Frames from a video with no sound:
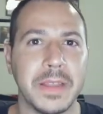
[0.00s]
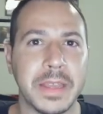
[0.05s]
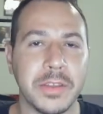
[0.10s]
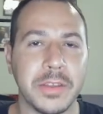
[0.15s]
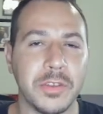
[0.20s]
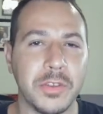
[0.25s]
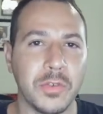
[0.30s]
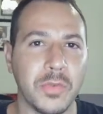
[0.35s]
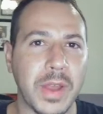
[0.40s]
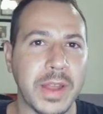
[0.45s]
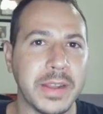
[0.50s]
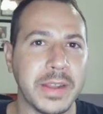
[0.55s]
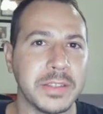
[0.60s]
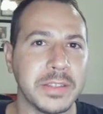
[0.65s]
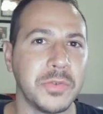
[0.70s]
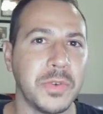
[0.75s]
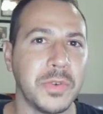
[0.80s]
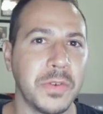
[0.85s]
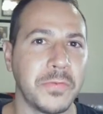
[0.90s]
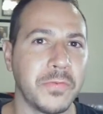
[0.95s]
Like you're
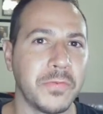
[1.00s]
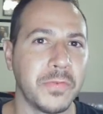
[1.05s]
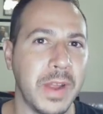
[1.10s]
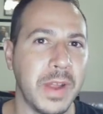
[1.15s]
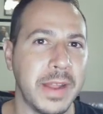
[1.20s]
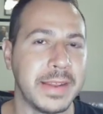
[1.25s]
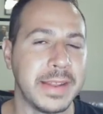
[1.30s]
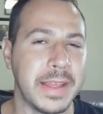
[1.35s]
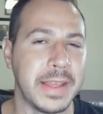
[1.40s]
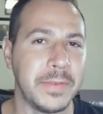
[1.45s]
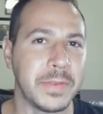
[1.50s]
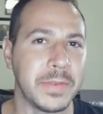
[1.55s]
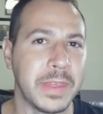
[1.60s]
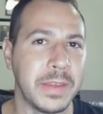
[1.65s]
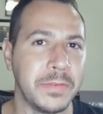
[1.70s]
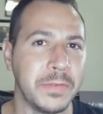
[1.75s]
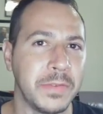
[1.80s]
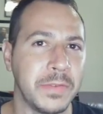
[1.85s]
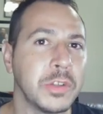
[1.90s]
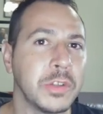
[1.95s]
writing to a friend. If
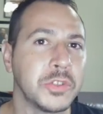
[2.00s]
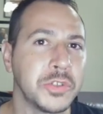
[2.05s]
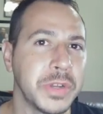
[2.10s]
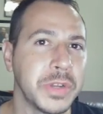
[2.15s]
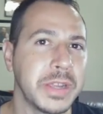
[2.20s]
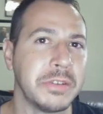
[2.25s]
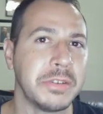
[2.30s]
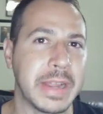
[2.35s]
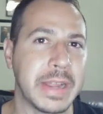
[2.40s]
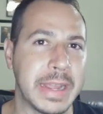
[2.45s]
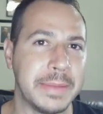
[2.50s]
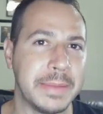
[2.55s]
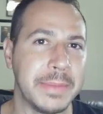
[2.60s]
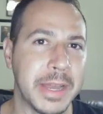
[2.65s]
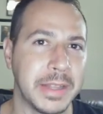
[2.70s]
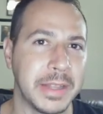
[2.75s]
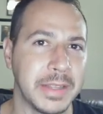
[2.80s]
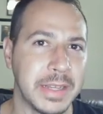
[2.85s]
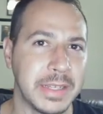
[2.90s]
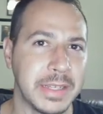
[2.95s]
if you treat your
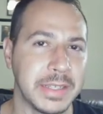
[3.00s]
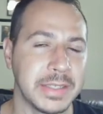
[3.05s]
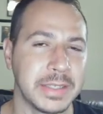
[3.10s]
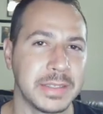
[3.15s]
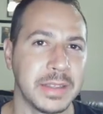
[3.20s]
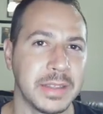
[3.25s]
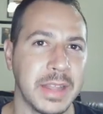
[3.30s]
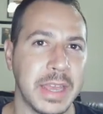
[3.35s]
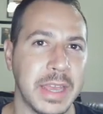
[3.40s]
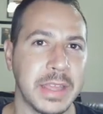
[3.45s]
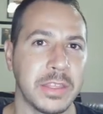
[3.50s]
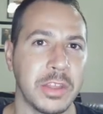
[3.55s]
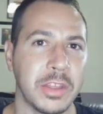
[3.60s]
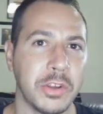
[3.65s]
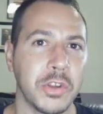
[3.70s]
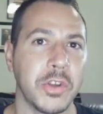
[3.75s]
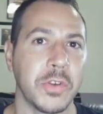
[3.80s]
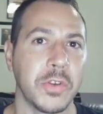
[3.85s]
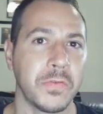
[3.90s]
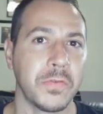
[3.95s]
email list like
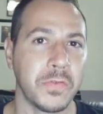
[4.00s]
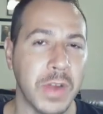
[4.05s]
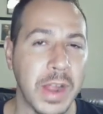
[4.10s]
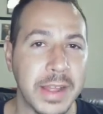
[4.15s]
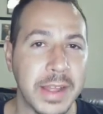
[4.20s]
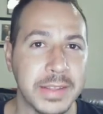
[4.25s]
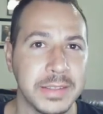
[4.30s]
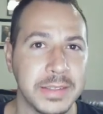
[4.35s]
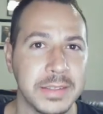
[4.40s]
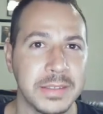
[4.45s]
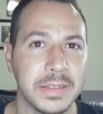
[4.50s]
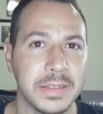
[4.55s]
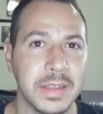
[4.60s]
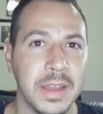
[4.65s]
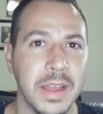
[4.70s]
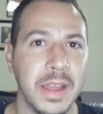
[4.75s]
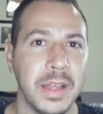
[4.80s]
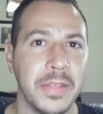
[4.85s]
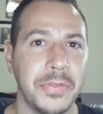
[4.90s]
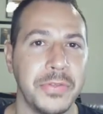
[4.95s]
they're your friends,
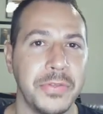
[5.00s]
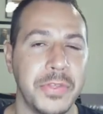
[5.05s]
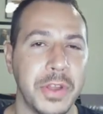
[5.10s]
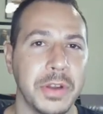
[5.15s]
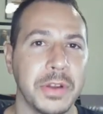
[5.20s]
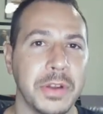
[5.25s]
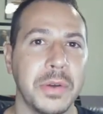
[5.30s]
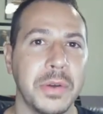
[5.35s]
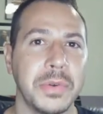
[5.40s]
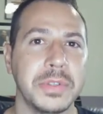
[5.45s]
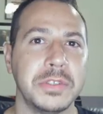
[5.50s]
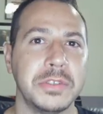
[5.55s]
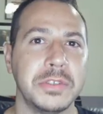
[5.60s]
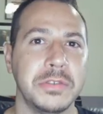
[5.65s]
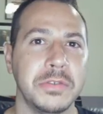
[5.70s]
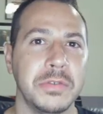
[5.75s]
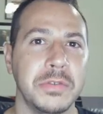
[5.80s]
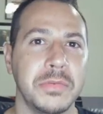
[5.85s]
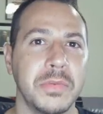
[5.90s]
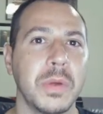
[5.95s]
they're going
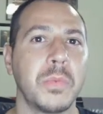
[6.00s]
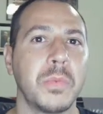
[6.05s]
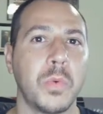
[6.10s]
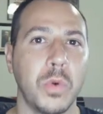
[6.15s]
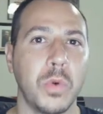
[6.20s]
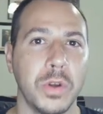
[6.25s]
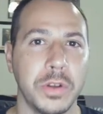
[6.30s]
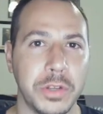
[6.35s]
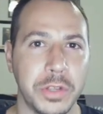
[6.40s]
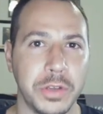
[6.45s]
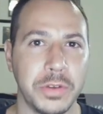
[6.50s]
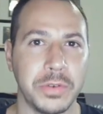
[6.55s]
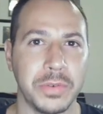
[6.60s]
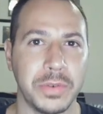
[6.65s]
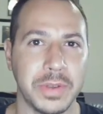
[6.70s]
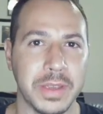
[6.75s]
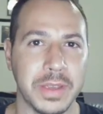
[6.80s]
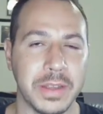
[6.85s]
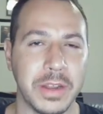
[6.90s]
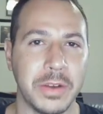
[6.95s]
to reward you,
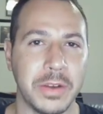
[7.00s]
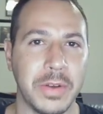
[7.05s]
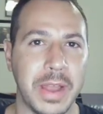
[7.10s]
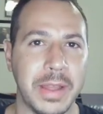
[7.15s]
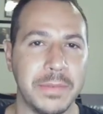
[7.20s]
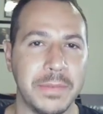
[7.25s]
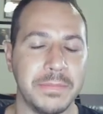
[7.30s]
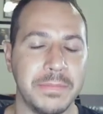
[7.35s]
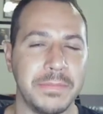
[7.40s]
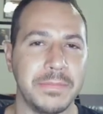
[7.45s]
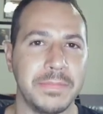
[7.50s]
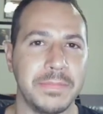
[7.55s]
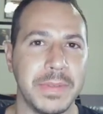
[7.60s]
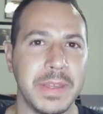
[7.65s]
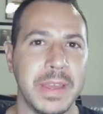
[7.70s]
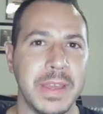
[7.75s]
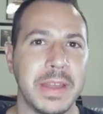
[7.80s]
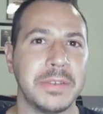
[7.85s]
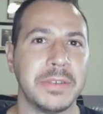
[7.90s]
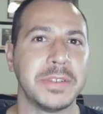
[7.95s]
you know, and
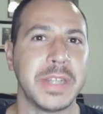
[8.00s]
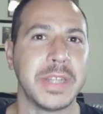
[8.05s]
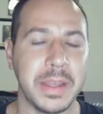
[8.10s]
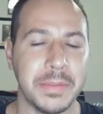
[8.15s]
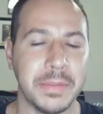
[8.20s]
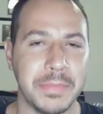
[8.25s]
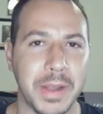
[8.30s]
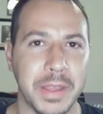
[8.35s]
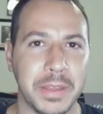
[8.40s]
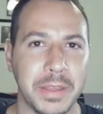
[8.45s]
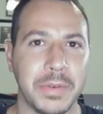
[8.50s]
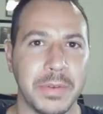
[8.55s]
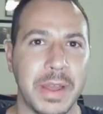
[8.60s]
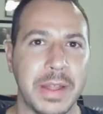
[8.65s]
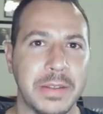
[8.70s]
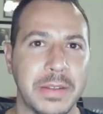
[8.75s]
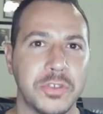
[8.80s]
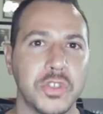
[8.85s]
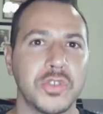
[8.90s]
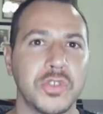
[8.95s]
be entertained by you
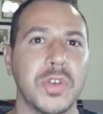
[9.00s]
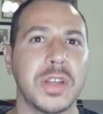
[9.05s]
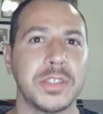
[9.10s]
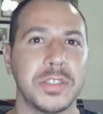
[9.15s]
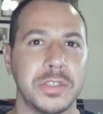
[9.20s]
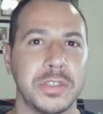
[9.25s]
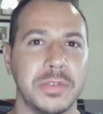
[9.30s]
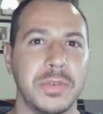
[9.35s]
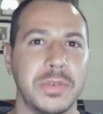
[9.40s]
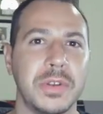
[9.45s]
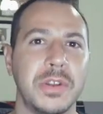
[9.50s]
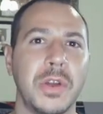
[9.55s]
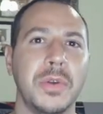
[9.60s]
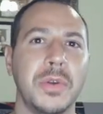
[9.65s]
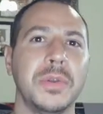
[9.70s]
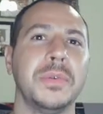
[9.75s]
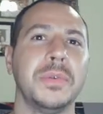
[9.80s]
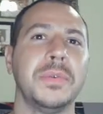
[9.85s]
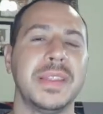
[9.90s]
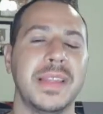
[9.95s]
and trust you and
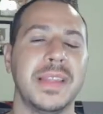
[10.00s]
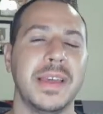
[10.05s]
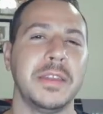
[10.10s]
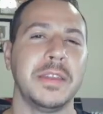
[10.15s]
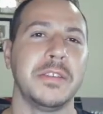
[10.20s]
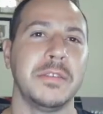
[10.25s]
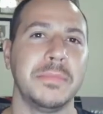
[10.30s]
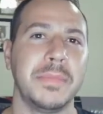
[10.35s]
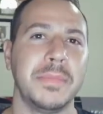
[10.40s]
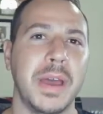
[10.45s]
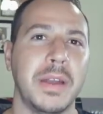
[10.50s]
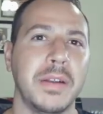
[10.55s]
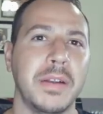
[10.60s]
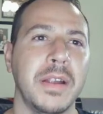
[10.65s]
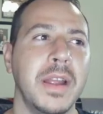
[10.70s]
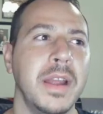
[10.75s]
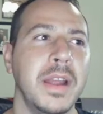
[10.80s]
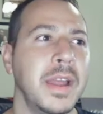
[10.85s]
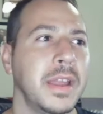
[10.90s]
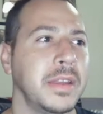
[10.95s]
know you and like you
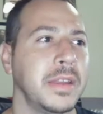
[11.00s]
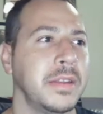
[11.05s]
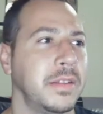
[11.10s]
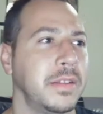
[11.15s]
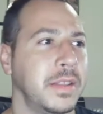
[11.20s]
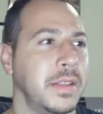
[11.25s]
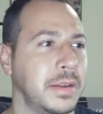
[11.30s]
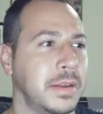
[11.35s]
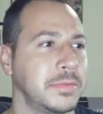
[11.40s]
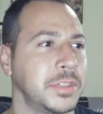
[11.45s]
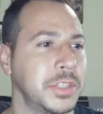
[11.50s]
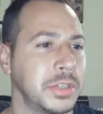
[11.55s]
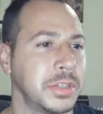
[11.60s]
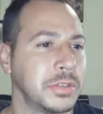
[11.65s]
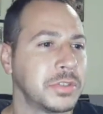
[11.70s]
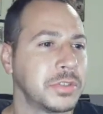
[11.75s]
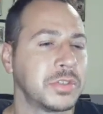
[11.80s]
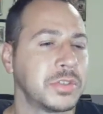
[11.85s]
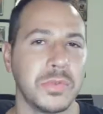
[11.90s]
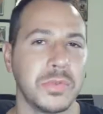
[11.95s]
better. You know, let them
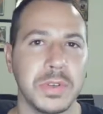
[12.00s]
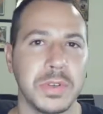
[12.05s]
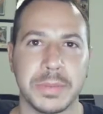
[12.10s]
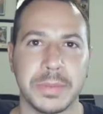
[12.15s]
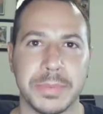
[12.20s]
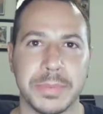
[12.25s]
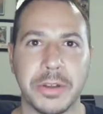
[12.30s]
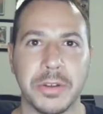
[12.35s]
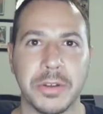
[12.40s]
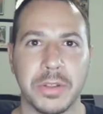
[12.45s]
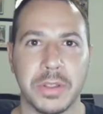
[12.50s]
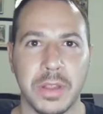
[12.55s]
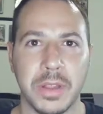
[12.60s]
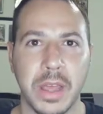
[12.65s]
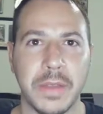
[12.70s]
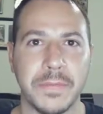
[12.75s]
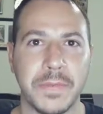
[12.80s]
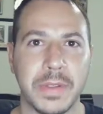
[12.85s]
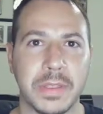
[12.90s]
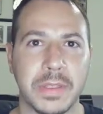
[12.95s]
share stories about your
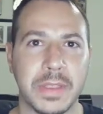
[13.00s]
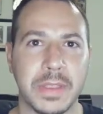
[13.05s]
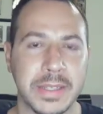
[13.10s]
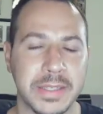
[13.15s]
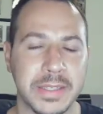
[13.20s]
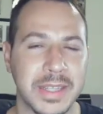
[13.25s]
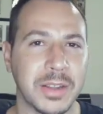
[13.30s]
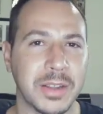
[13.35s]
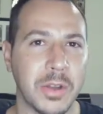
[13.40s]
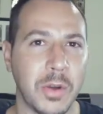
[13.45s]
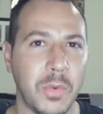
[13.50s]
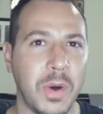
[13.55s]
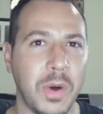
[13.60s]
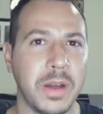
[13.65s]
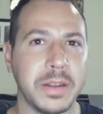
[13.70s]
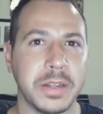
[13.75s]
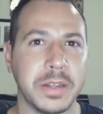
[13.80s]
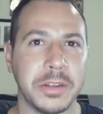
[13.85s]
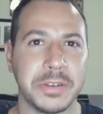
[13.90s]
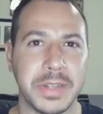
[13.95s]
life and things that go
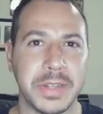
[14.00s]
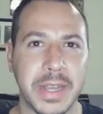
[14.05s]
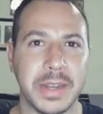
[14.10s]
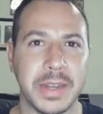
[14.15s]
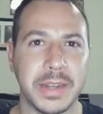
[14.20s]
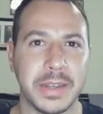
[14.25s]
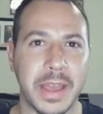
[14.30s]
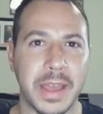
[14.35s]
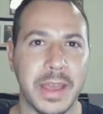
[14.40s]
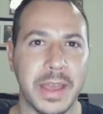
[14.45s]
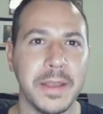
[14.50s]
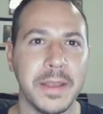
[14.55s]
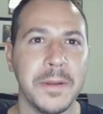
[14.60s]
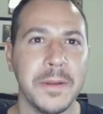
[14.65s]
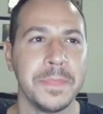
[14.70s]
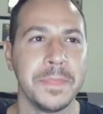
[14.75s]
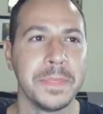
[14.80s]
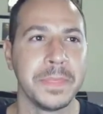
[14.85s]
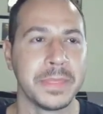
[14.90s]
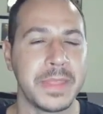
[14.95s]
on in your day to day
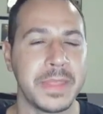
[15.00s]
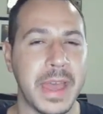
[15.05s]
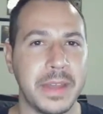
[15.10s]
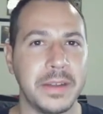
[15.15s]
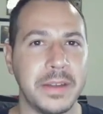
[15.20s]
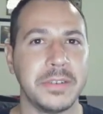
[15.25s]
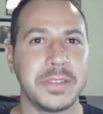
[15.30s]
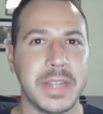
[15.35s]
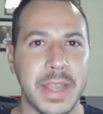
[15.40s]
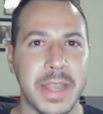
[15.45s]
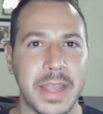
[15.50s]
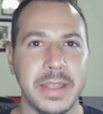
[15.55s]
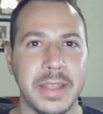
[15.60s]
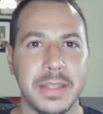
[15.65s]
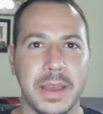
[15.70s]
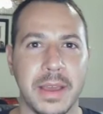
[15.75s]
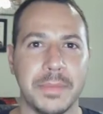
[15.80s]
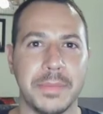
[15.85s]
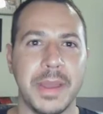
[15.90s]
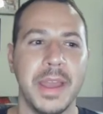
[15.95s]
that
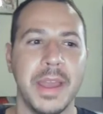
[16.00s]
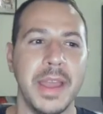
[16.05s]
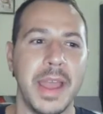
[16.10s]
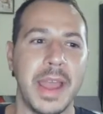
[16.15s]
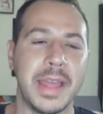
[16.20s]
entertain them.